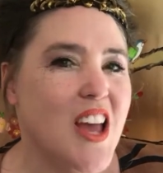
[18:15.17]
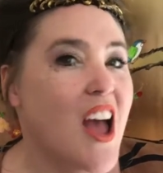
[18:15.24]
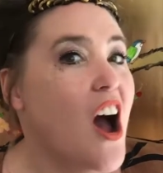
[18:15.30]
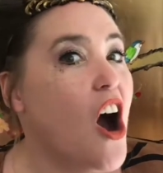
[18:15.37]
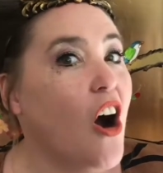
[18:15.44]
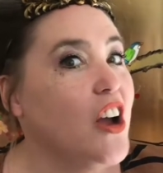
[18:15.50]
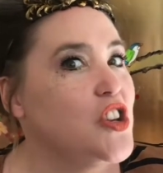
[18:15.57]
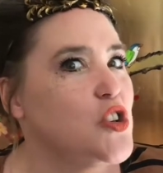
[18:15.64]

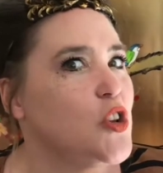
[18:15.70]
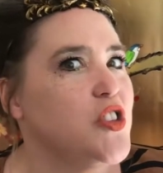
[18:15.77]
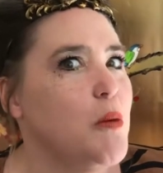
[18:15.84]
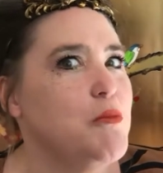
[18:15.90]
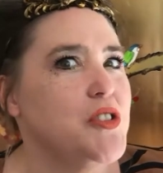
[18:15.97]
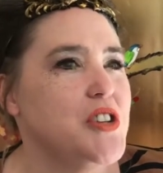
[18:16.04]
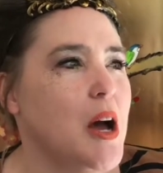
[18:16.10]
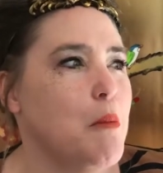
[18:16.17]
I shall thump
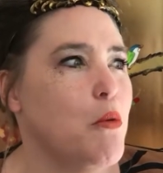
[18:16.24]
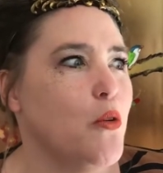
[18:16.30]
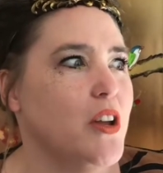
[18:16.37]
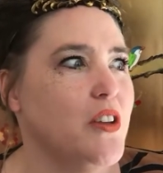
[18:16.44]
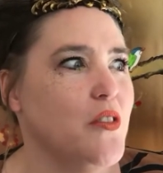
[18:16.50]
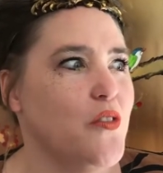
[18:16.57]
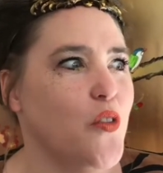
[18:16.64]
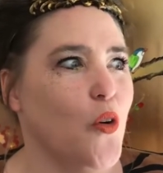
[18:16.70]
the
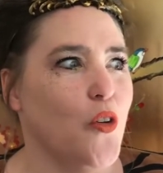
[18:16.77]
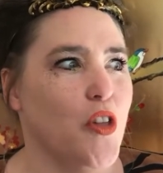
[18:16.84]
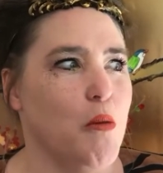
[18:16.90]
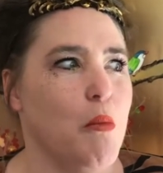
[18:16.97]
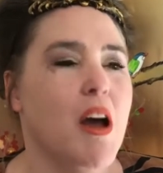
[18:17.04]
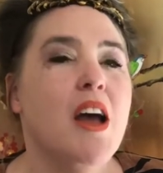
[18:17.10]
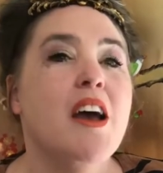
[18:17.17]
tambourine for them.